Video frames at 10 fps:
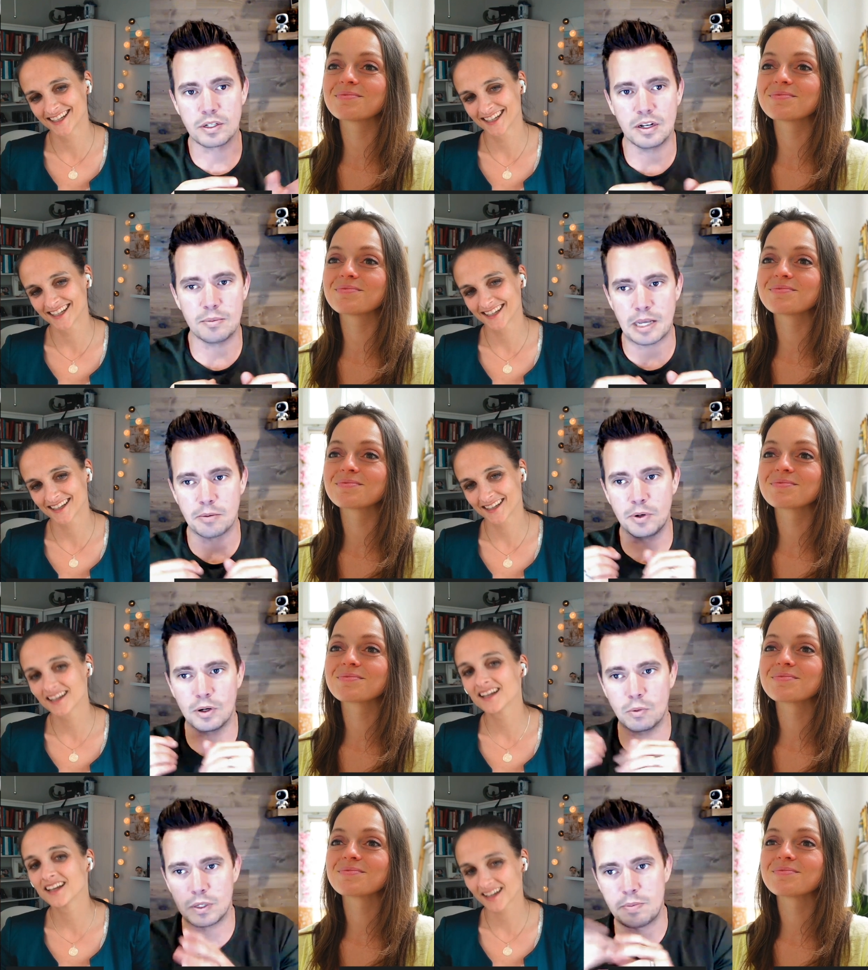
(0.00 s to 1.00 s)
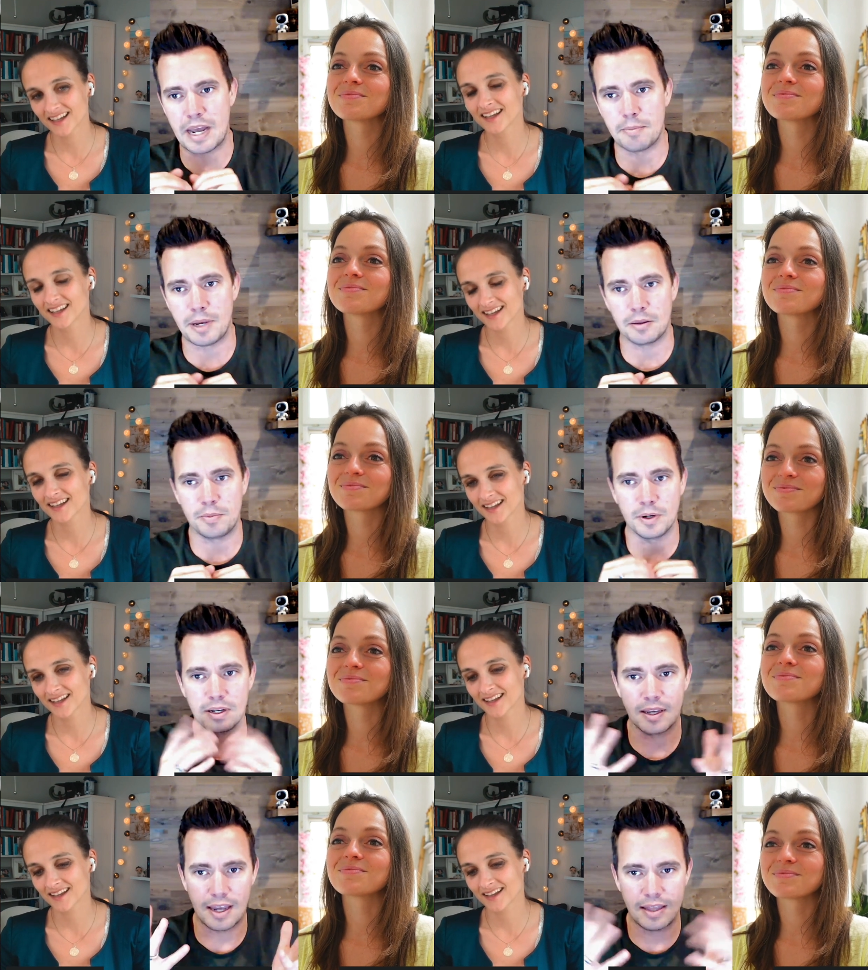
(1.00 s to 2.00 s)
Speaker 1: good about the book, what's bad about the
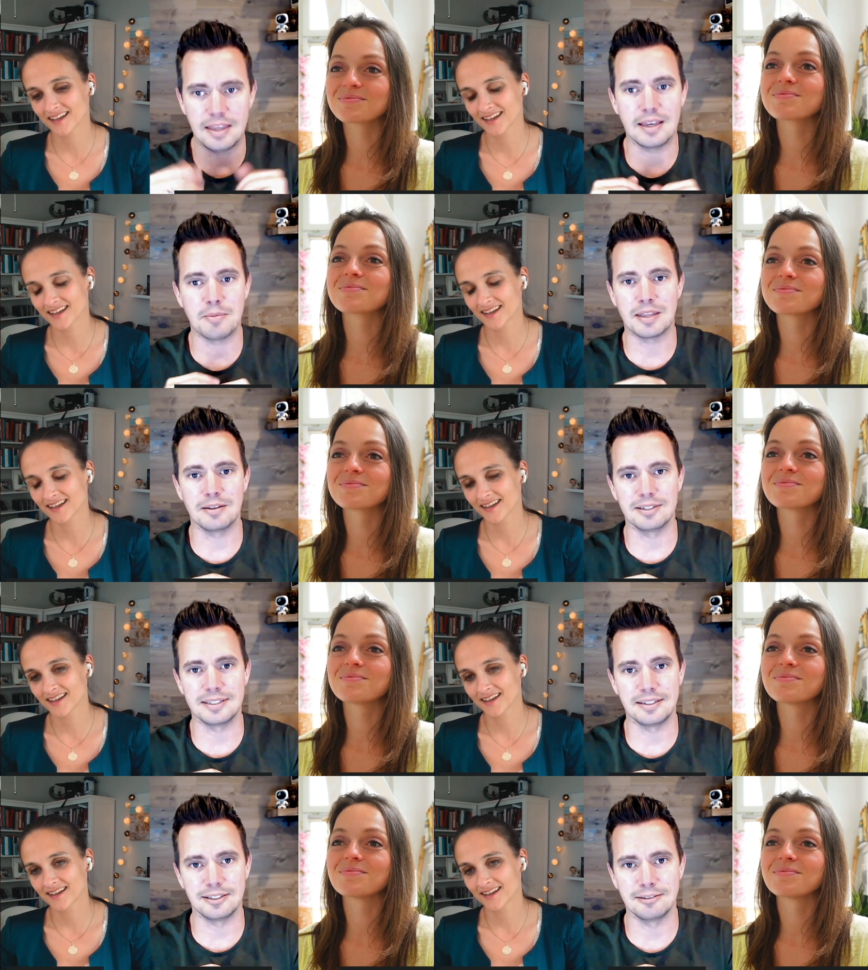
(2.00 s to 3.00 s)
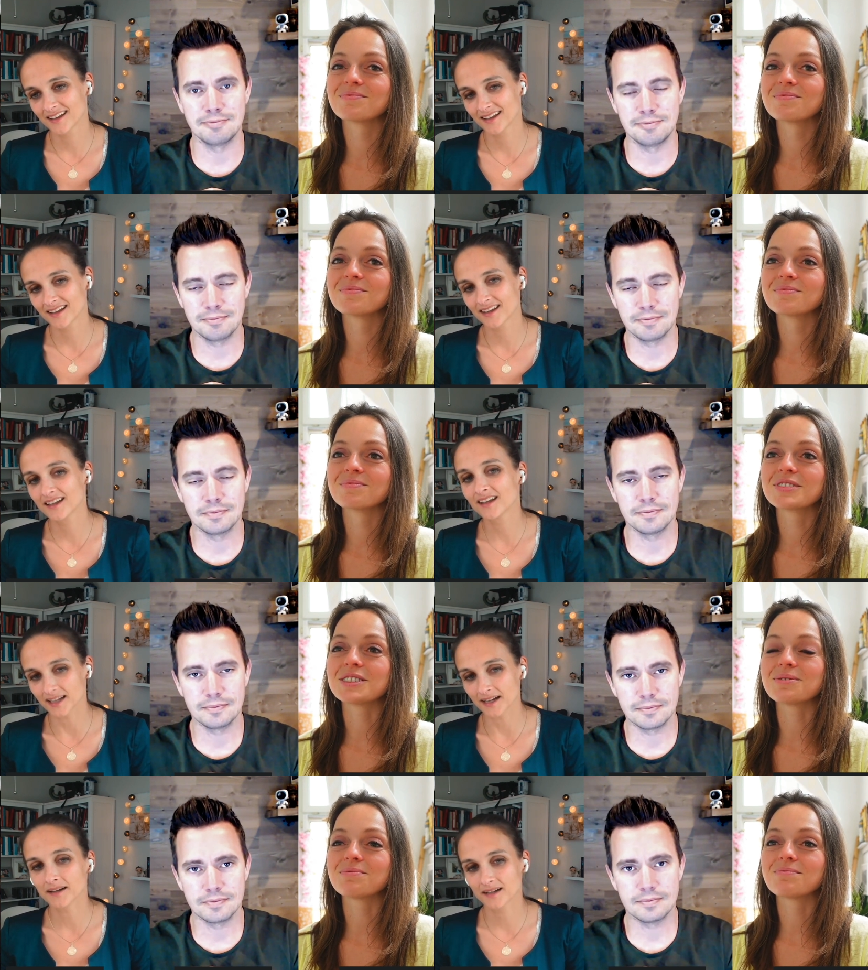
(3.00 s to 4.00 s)
book, and then they can make their decision.
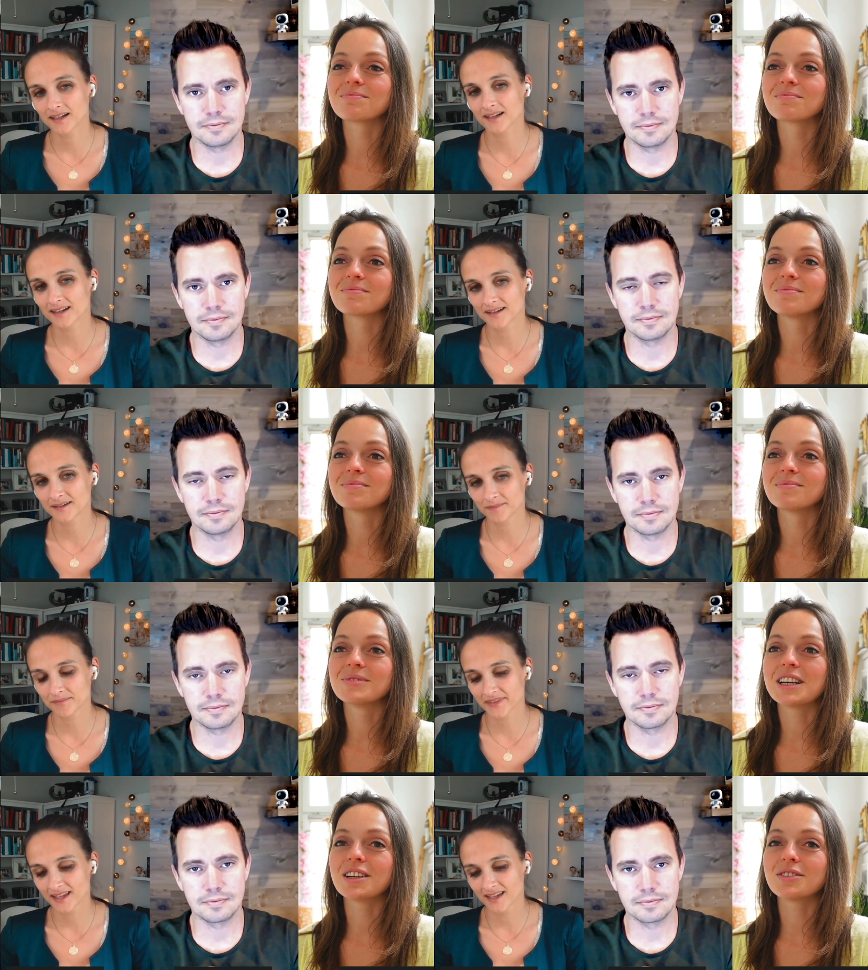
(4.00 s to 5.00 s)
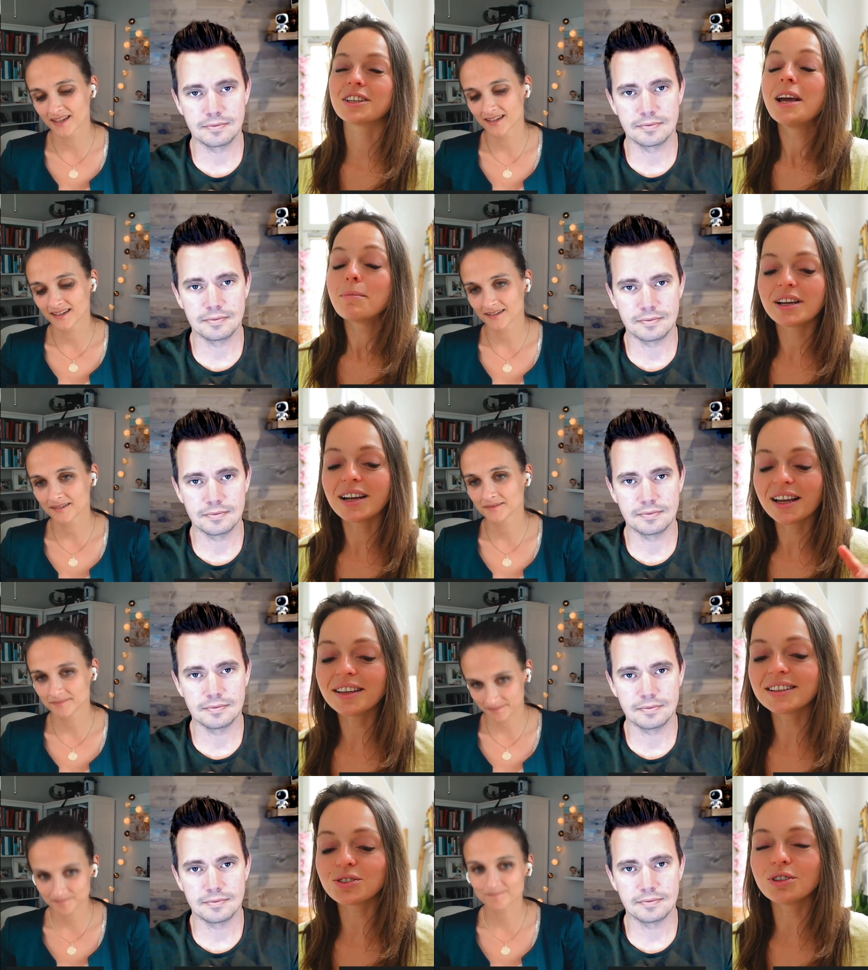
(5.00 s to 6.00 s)
Speaker 2: Yeah. I love that. But I
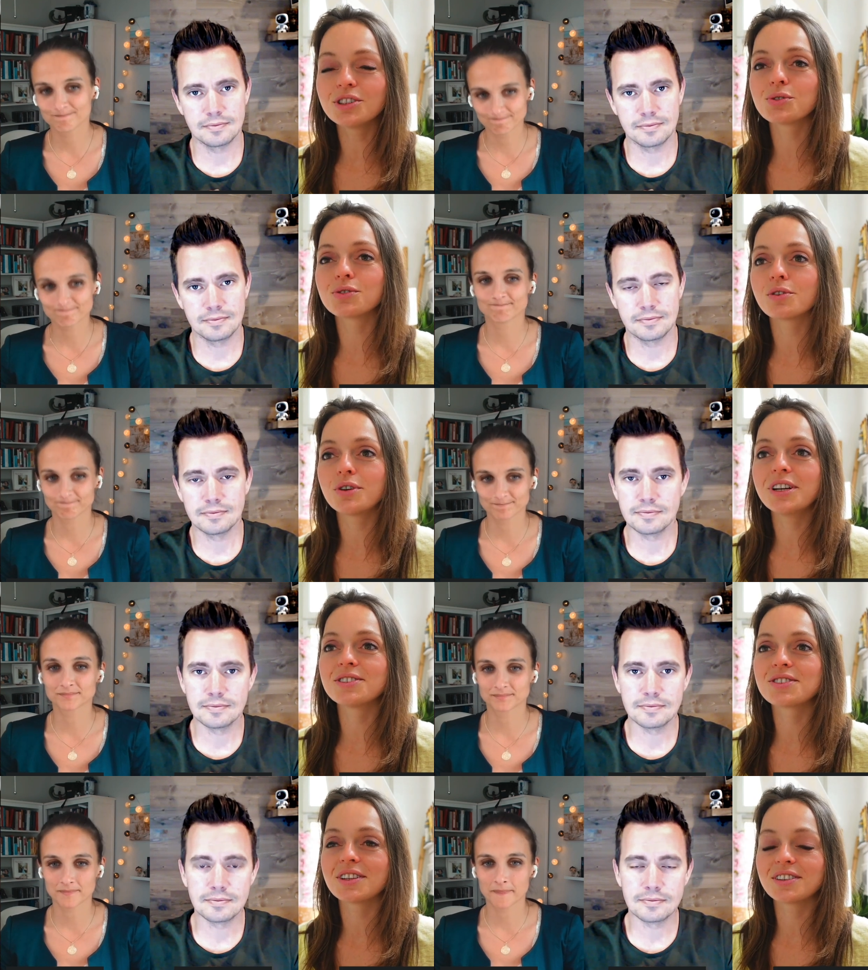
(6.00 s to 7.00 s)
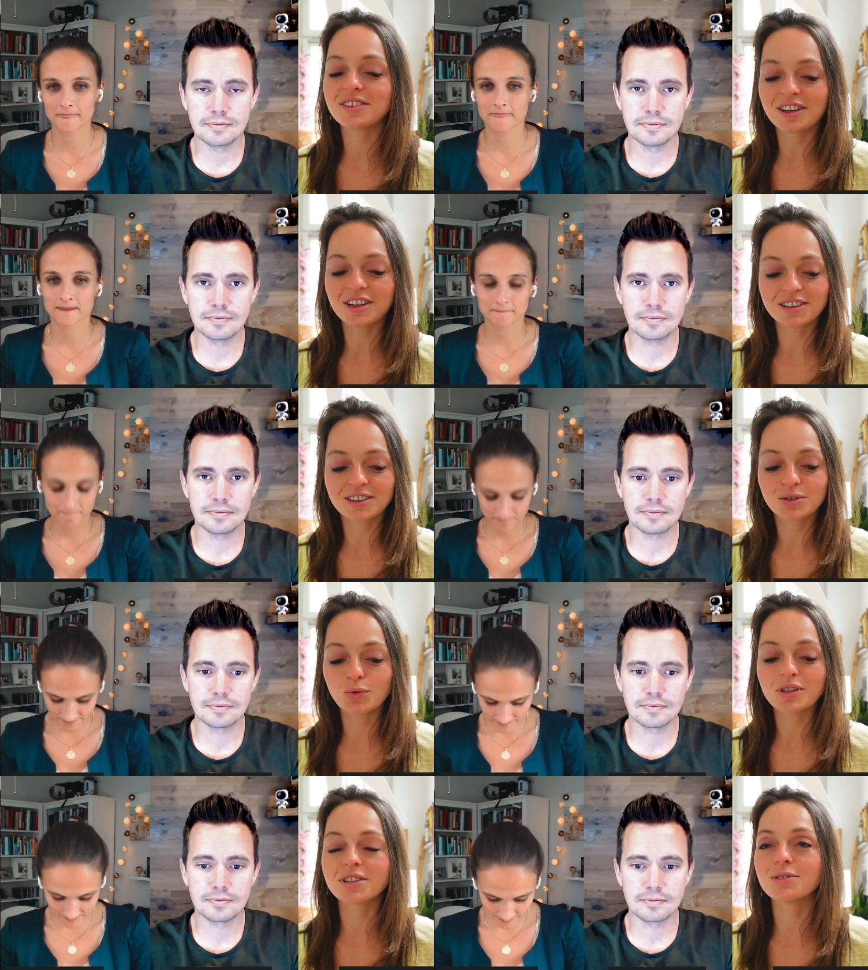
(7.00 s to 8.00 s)
think it's only true for readers that
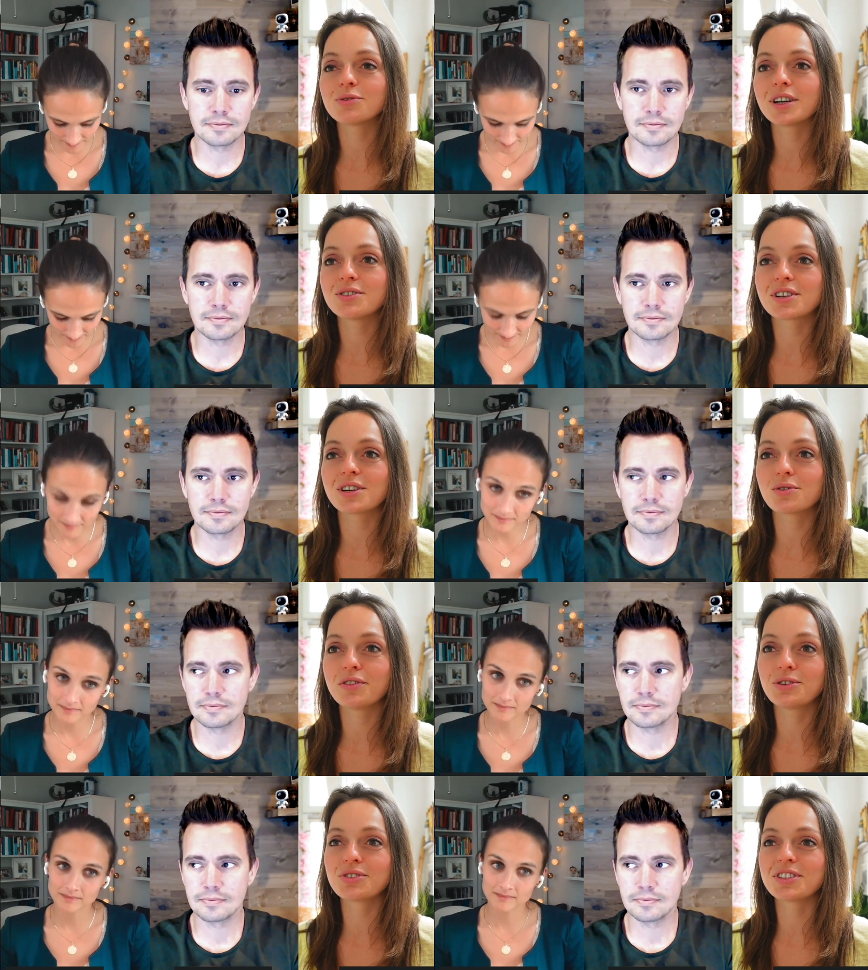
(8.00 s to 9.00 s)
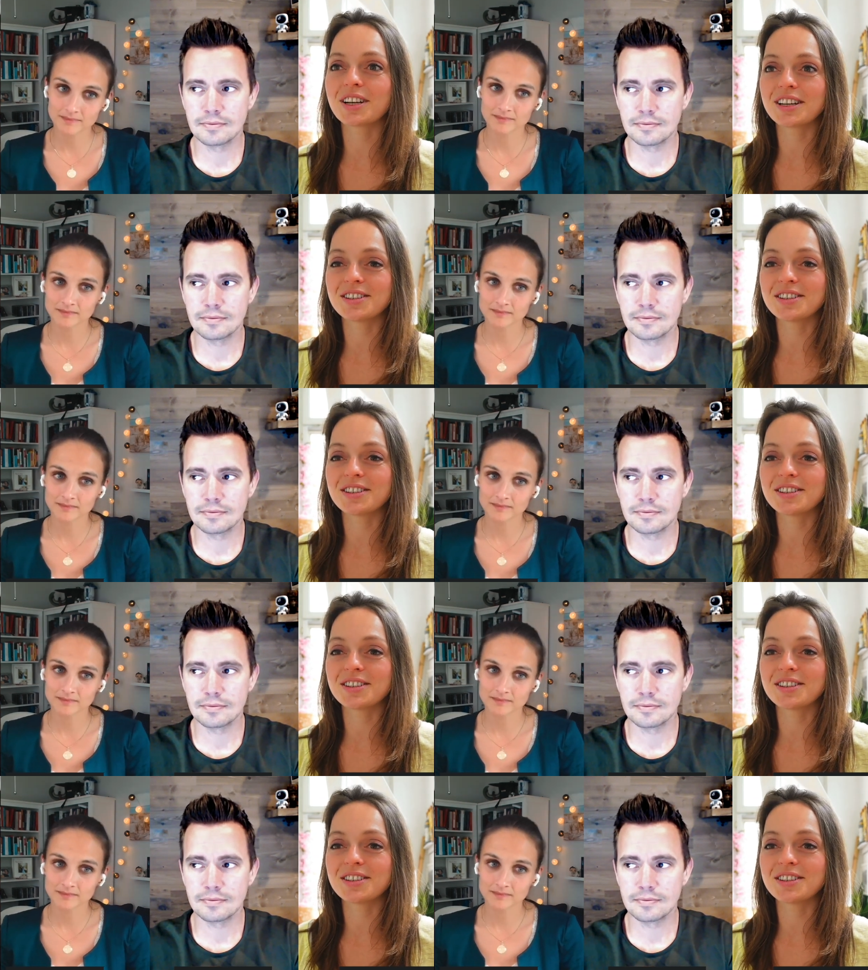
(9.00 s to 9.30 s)
1- and 5-star reviews and